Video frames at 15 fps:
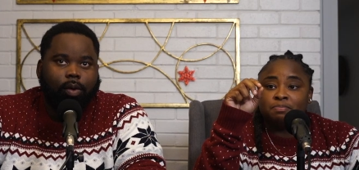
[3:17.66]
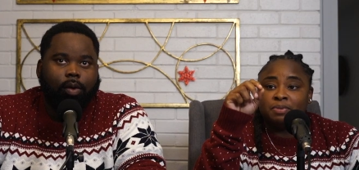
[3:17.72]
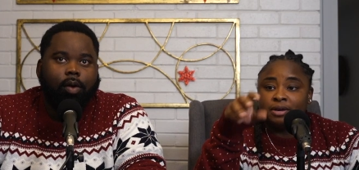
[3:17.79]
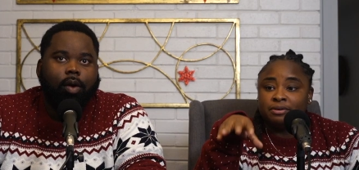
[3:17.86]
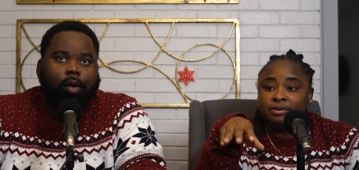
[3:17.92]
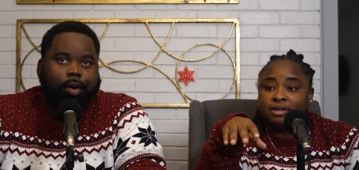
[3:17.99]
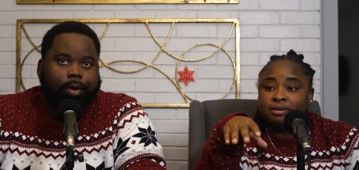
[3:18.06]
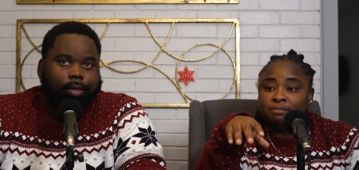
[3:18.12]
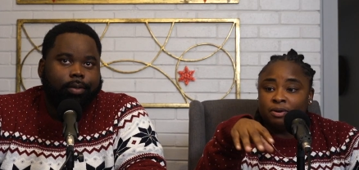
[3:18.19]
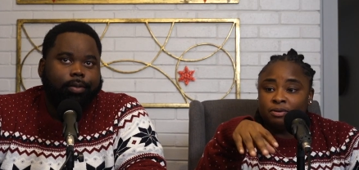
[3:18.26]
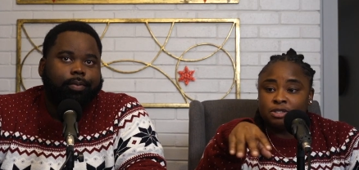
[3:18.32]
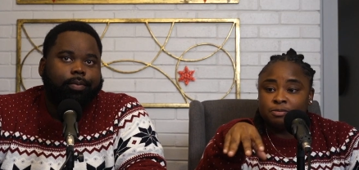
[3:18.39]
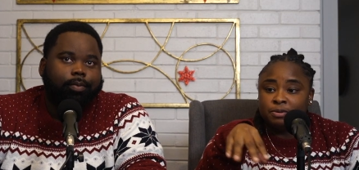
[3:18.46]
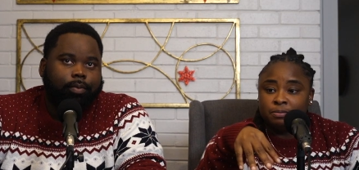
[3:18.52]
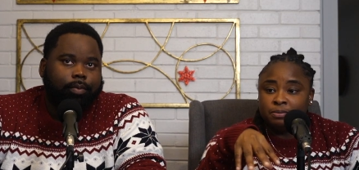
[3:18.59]
Speaker 1: better than
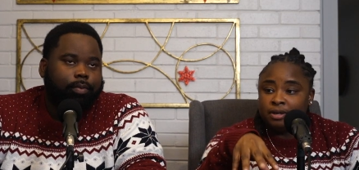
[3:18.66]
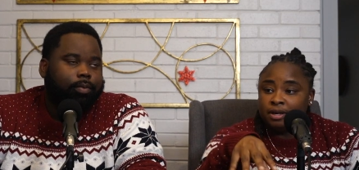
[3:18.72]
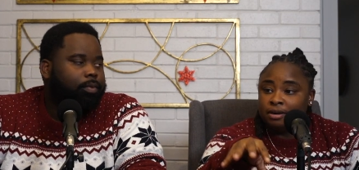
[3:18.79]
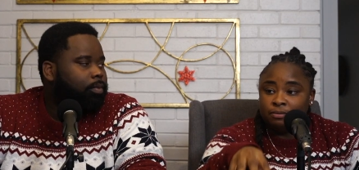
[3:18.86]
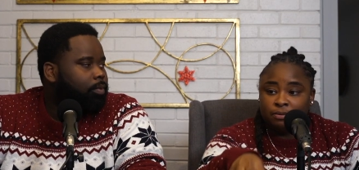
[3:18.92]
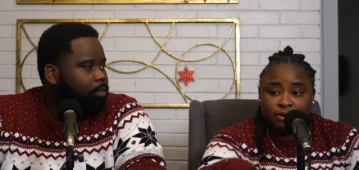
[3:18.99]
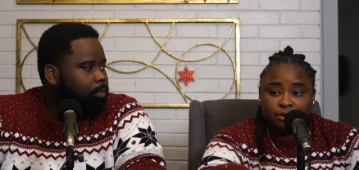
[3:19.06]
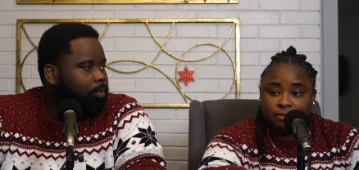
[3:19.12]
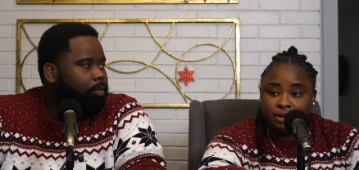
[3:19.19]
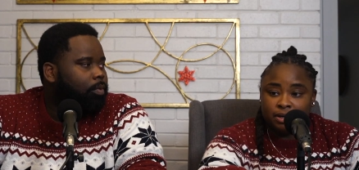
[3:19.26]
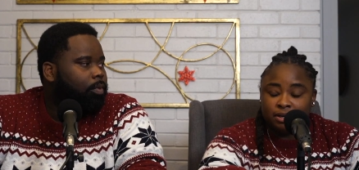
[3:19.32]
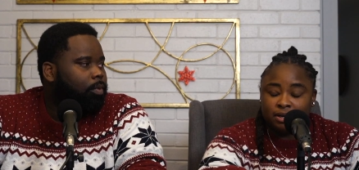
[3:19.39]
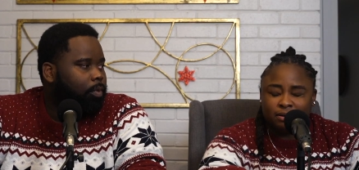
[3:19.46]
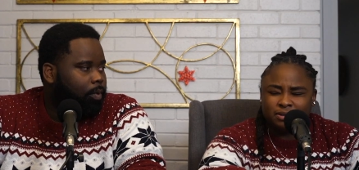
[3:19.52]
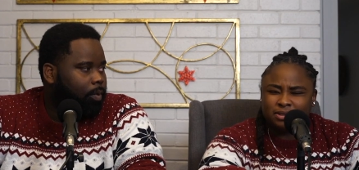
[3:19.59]
most people that they work with
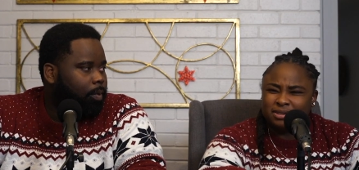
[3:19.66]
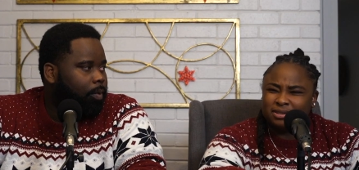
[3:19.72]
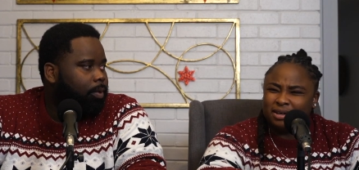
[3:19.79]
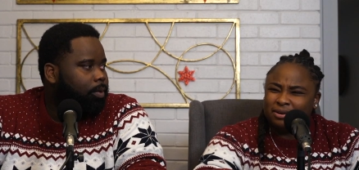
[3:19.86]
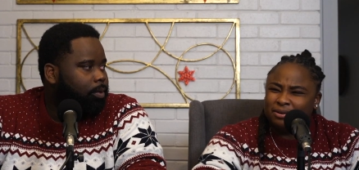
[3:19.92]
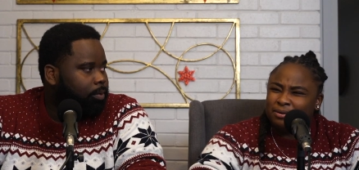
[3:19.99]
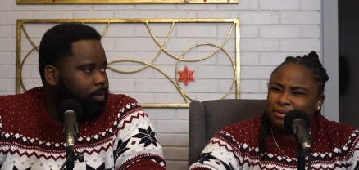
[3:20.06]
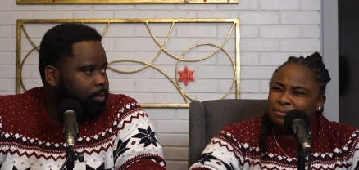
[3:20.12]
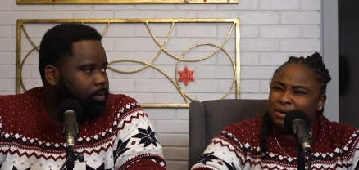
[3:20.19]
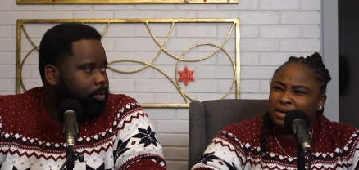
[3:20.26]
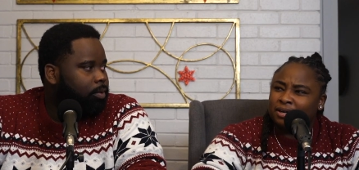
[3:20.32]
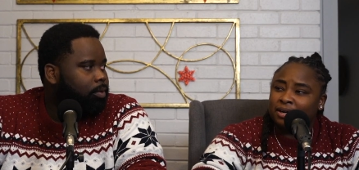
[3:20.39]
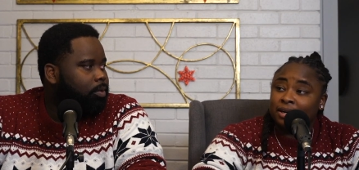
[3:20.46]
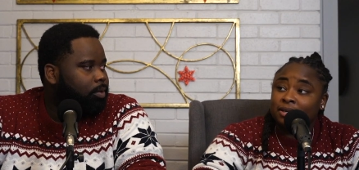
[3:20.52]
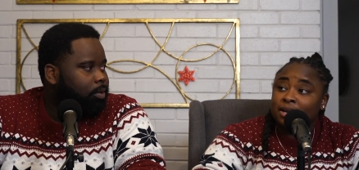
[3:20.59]
and i was just like oh my
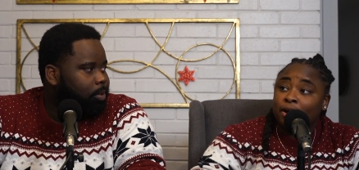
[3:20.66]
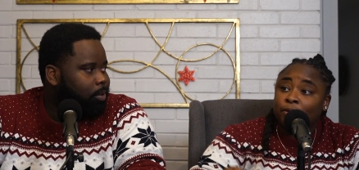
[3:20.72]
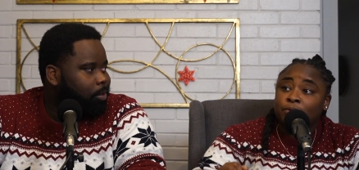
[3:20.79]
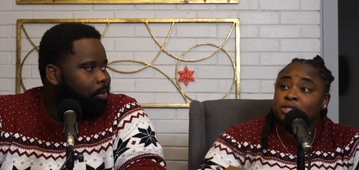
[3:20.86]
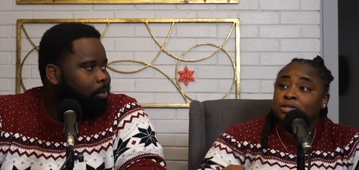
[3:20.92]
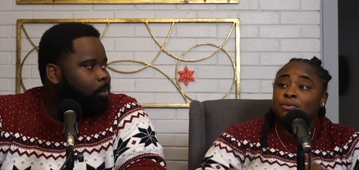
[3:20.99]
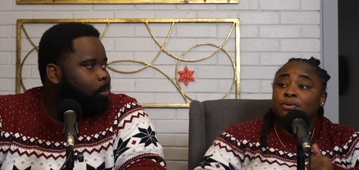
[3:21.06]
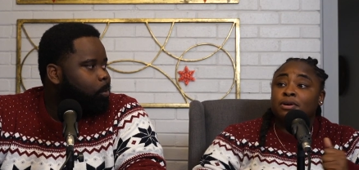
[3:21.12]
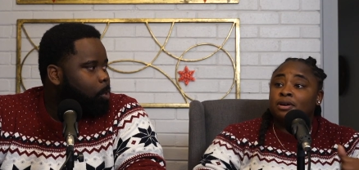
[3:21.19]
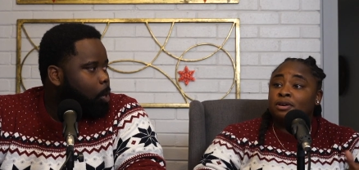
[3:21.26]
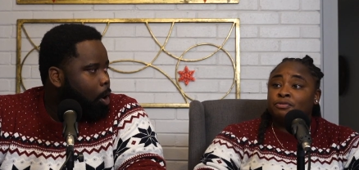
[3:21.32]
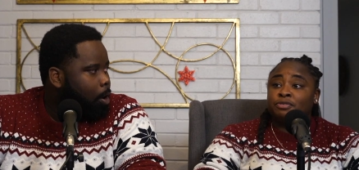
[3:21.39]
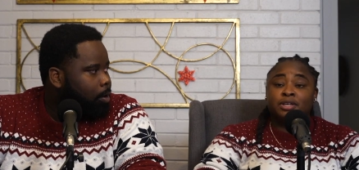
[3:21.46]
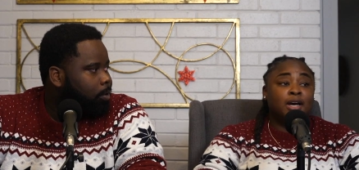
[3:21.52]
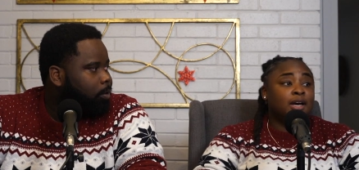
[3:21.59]
god y'all was so
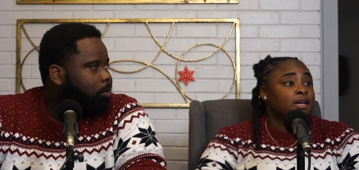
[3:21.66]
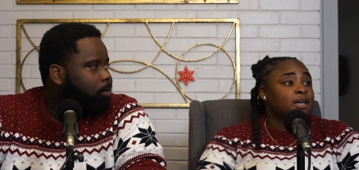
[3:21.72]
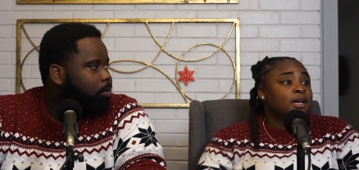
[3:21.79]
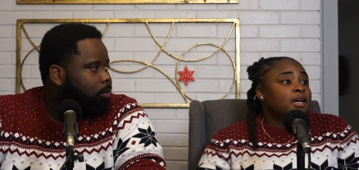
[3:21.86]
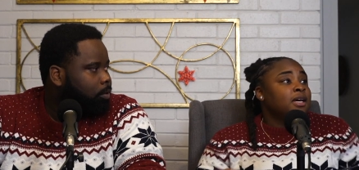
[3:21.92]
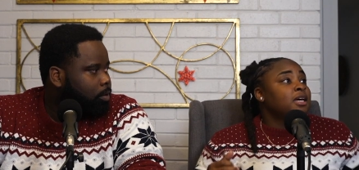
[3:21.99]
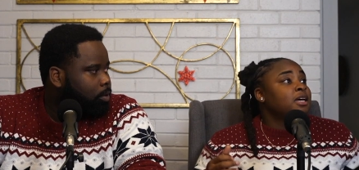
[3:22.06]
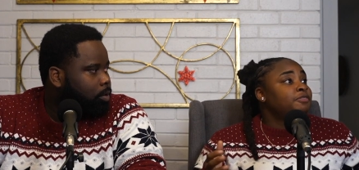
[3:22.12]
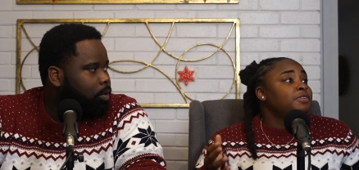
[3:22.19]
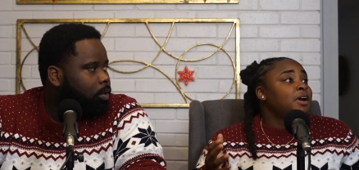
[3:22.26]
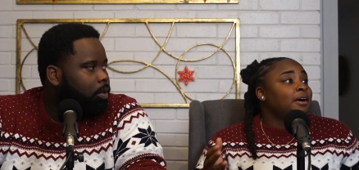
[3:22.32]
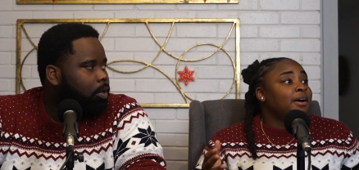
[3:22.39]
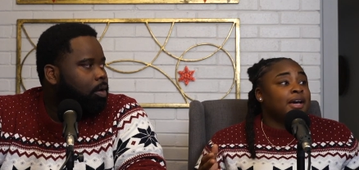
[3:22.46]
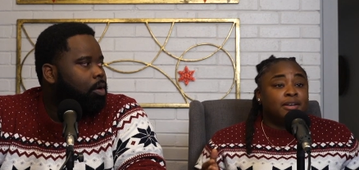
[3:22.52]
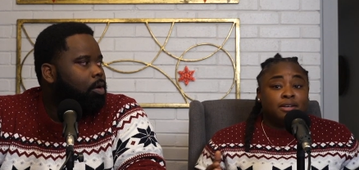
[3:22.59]
confident if
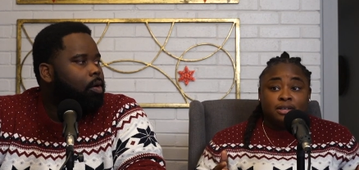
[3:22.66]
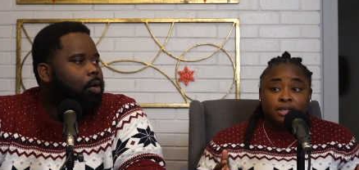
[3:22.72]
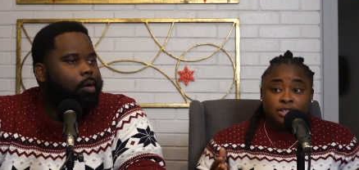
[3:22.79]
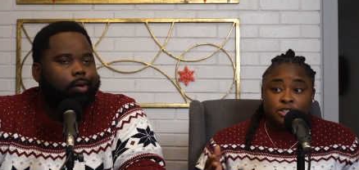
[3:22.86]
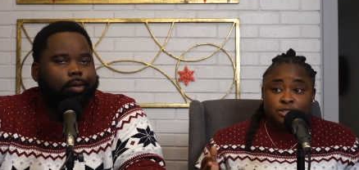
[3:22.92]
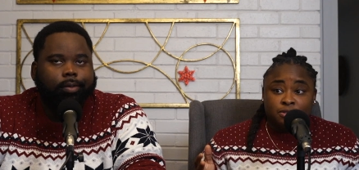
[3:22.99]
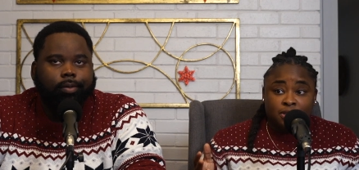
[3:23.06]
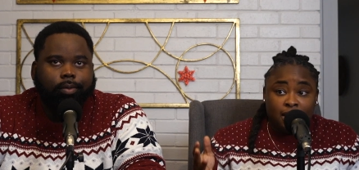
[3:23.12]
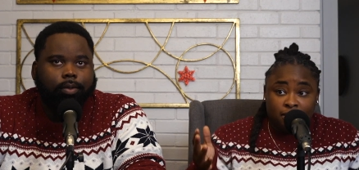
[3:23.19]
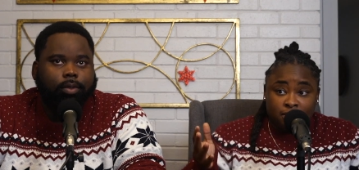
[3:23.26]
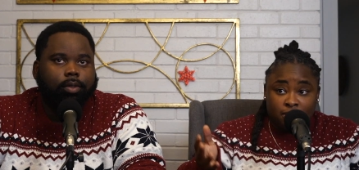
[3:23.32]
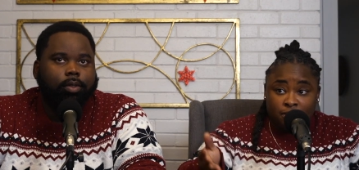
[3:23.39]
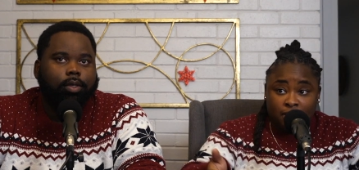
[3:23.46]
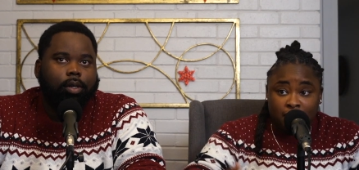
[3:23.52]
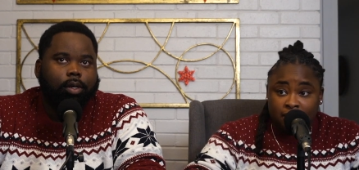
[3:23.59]
y'all had any issues, I didn't
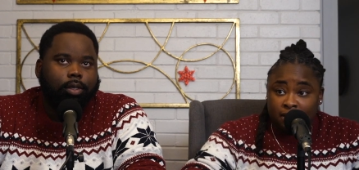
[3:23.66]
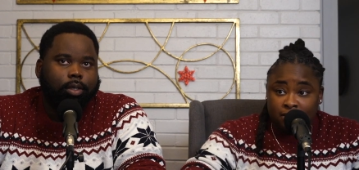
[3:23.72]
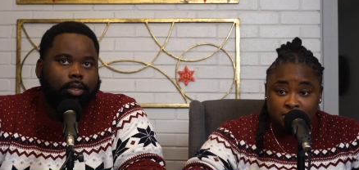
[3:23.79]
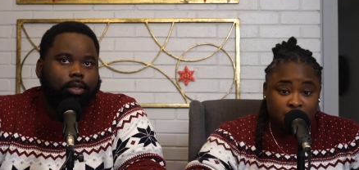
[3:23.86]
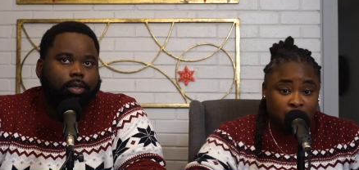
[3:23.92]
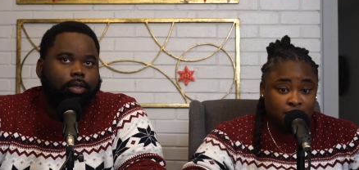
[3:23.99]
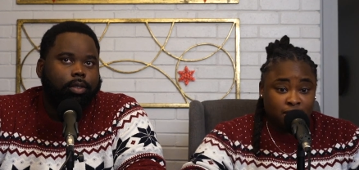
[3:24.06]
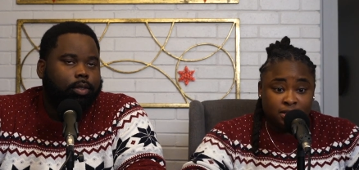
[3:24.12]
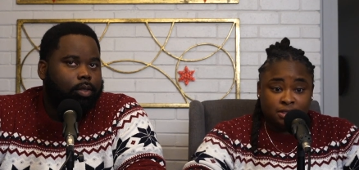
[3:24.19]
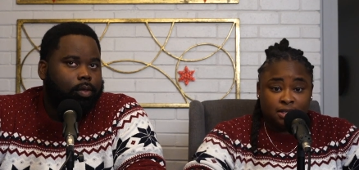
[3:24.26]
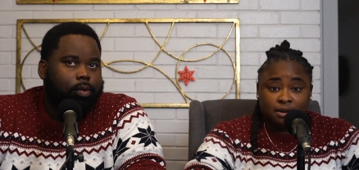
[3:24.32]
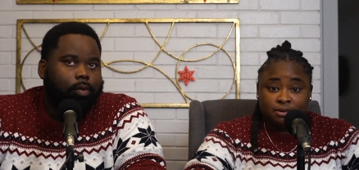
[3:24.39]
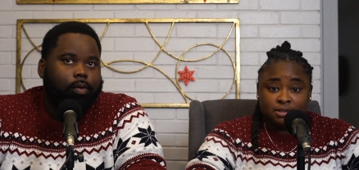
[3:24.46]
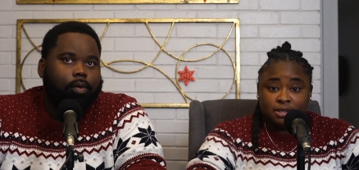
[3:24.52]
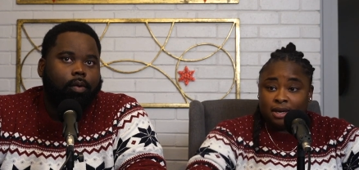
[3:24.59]
know. Like y'all said, unless
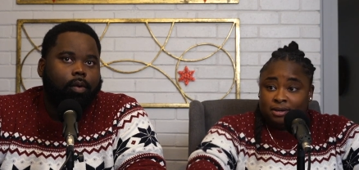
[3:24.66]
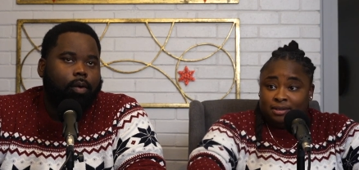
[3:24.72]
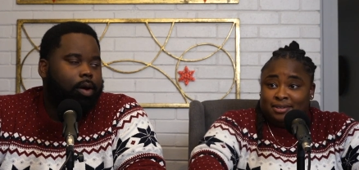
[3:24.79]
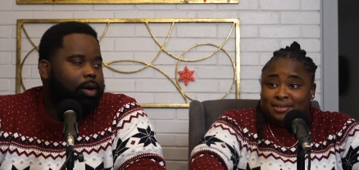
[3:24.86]
y'all was out